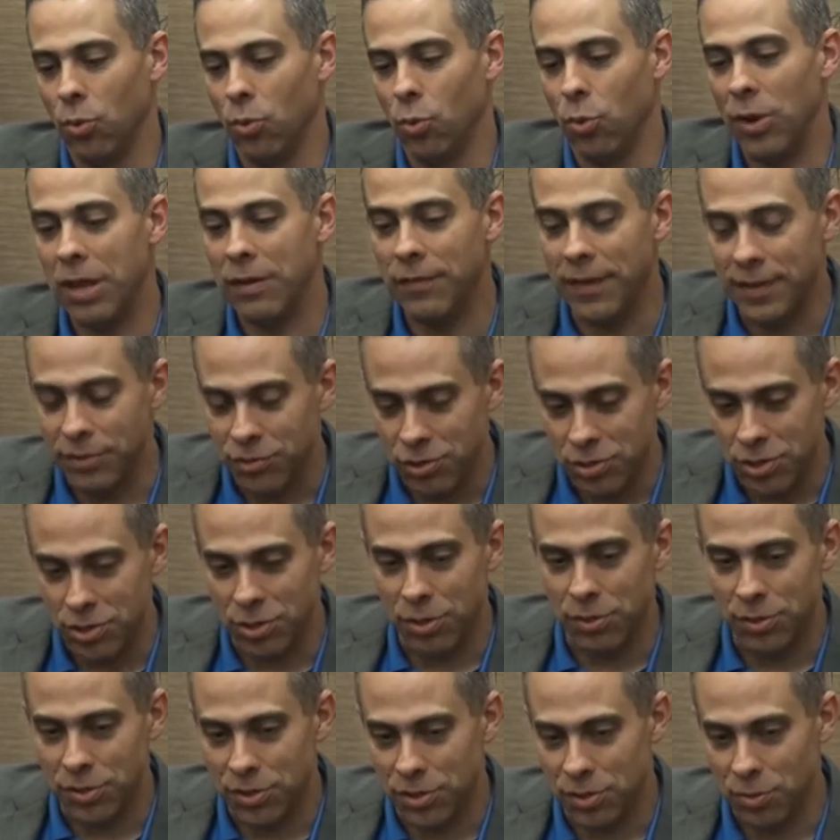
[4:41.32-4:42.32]
we've
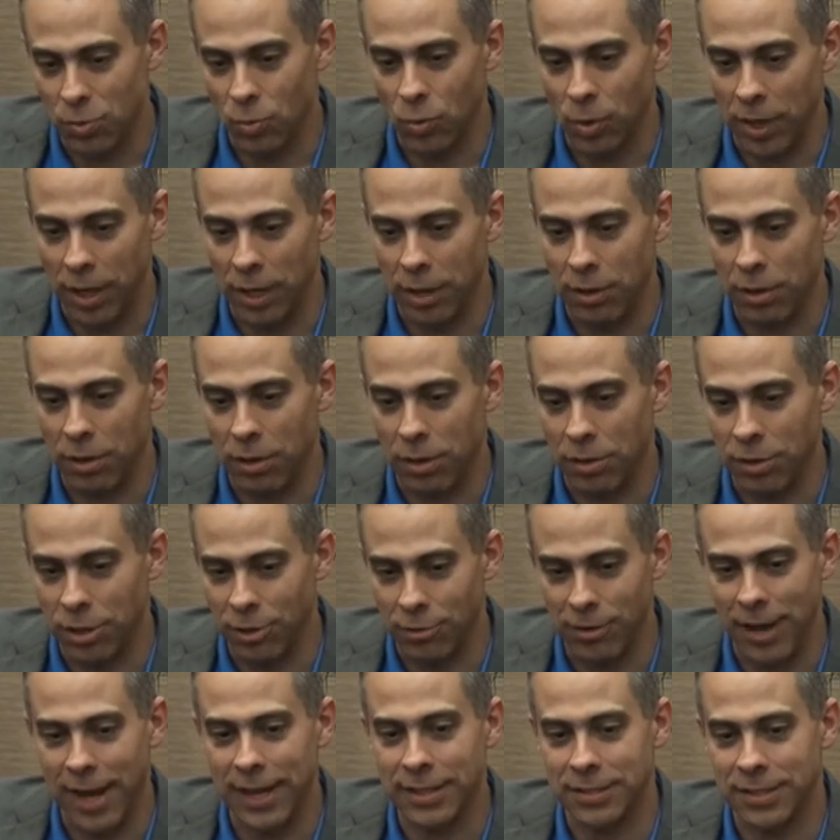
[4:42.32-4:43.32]
introduced with
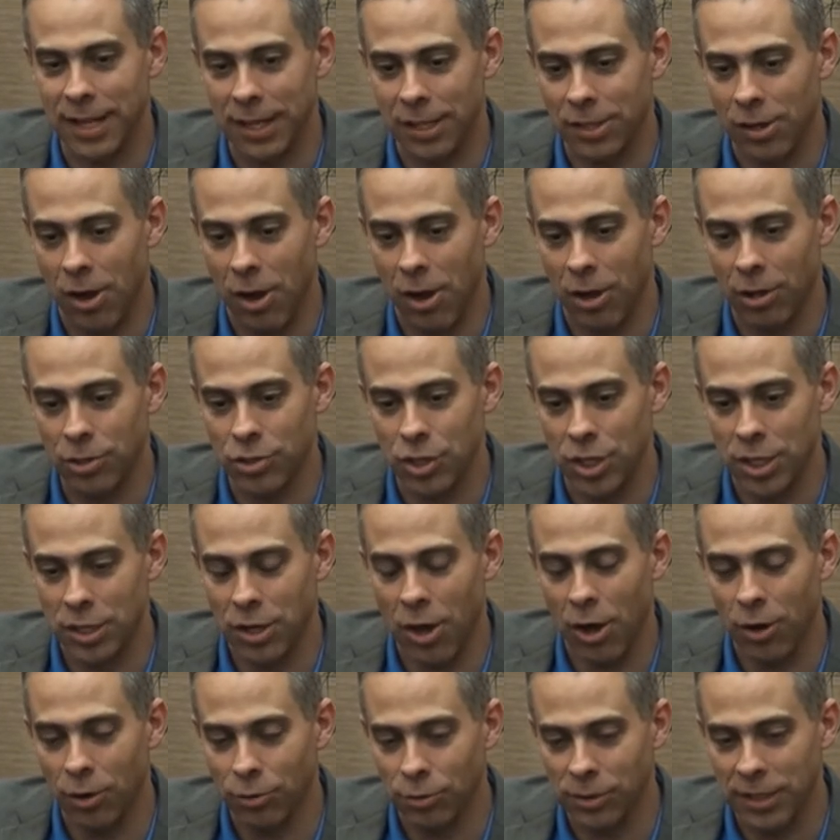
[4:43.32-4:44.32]
Unite Technology
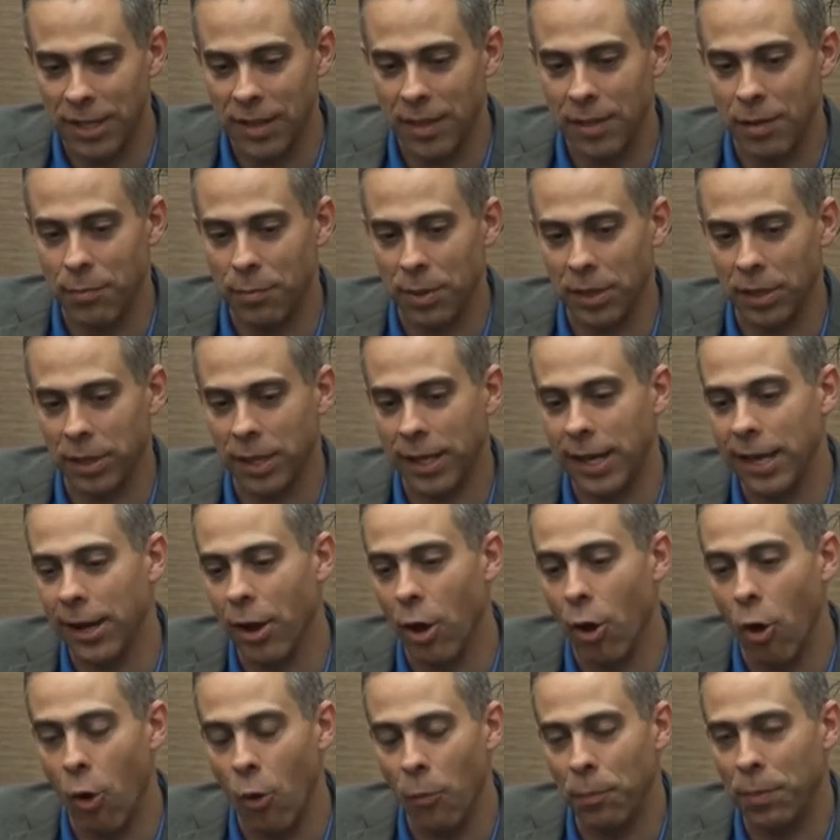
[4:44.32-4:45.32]
not only the ability to
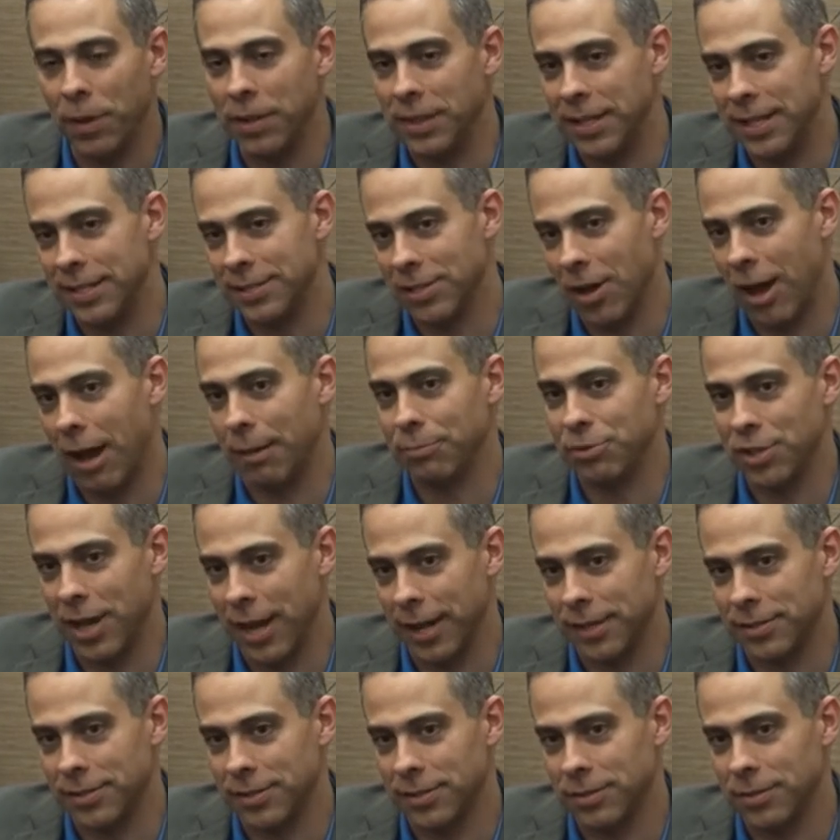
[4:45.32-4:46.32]
open these
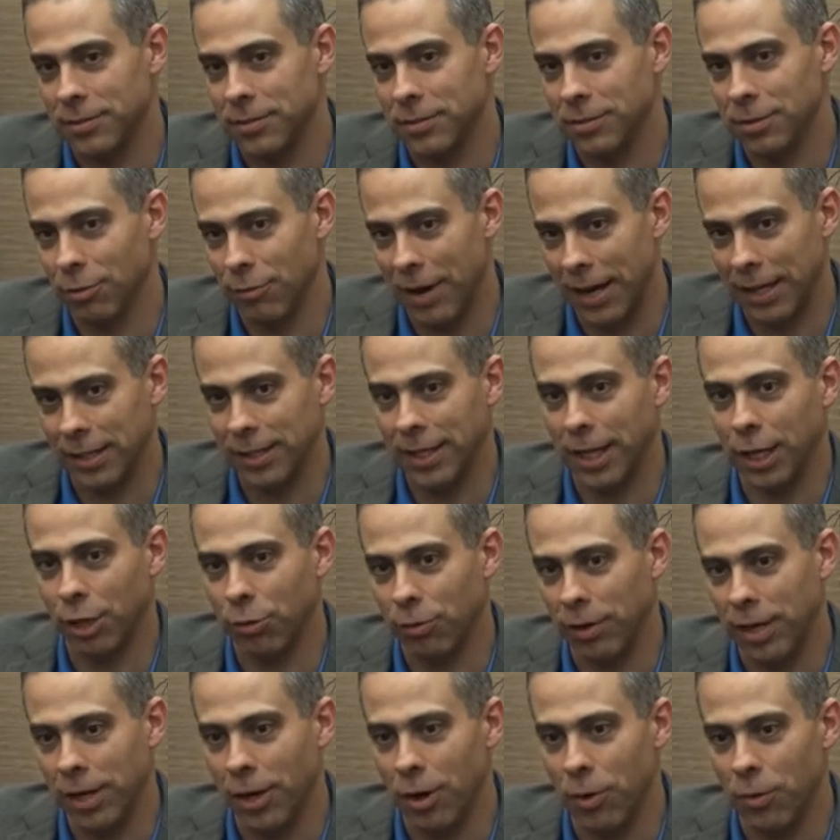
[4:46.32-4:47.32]
objects directly in
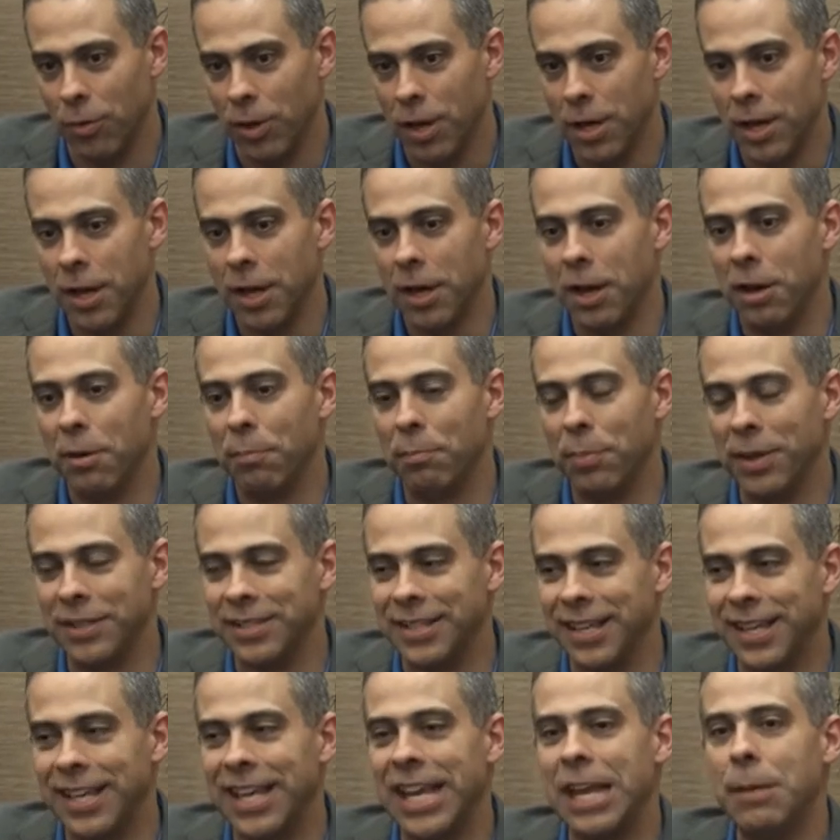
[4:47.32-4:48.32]
Creo, but
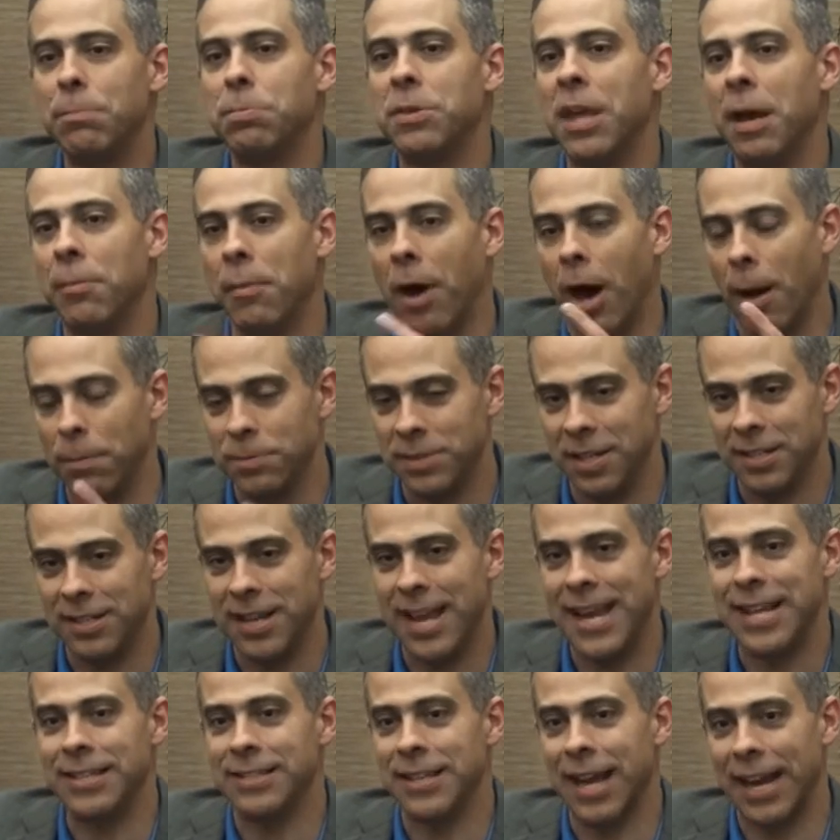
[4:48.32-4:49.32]
to keep them up to
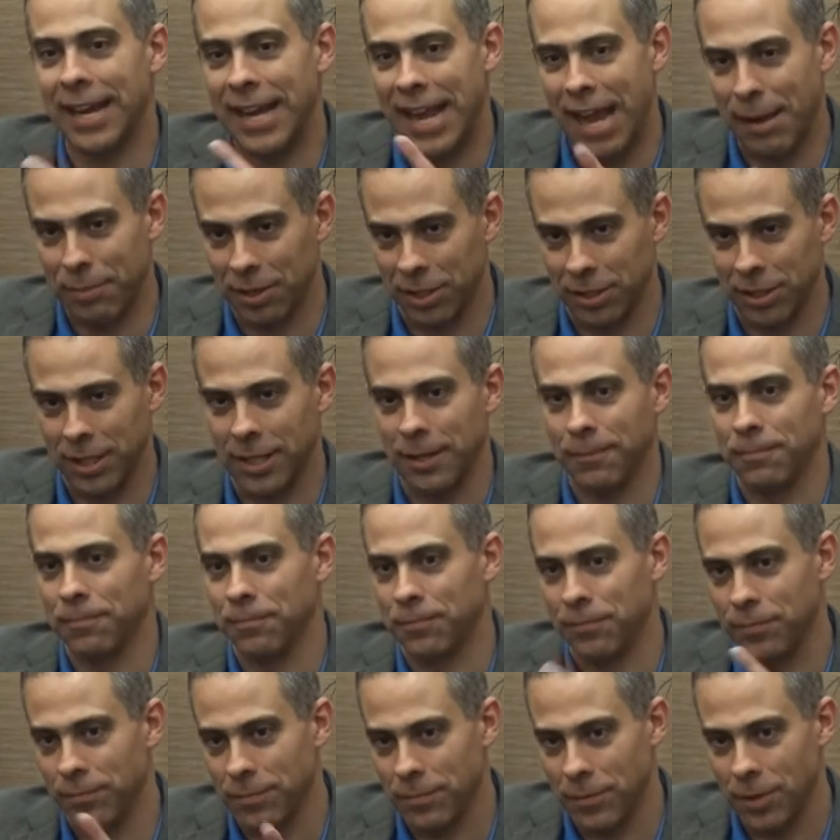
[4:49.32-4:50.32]
date dynamically,
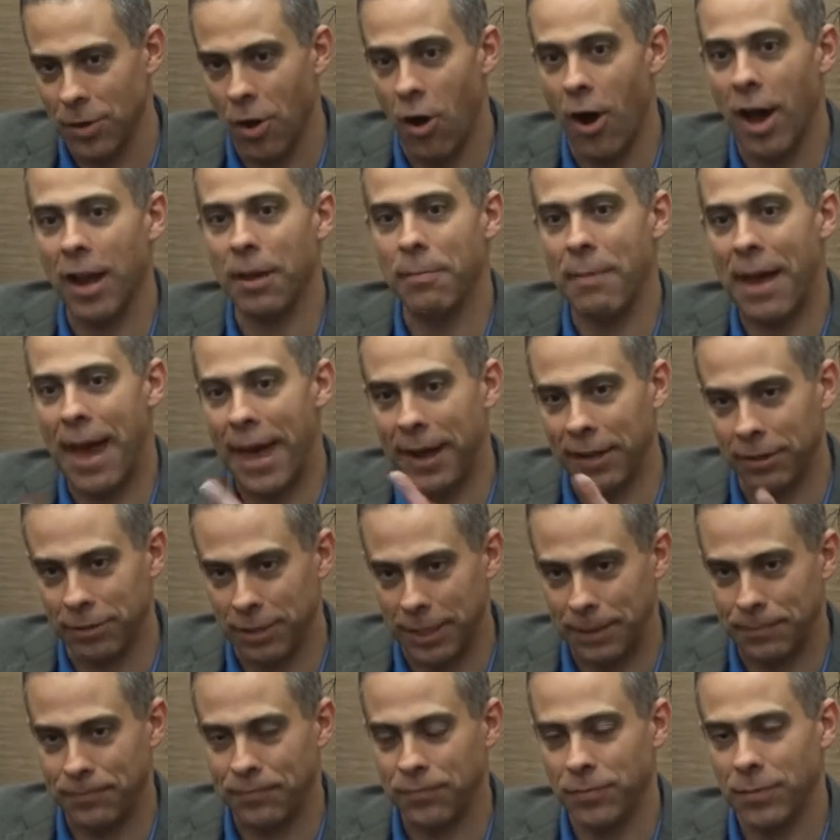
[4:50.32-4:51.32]
automatically.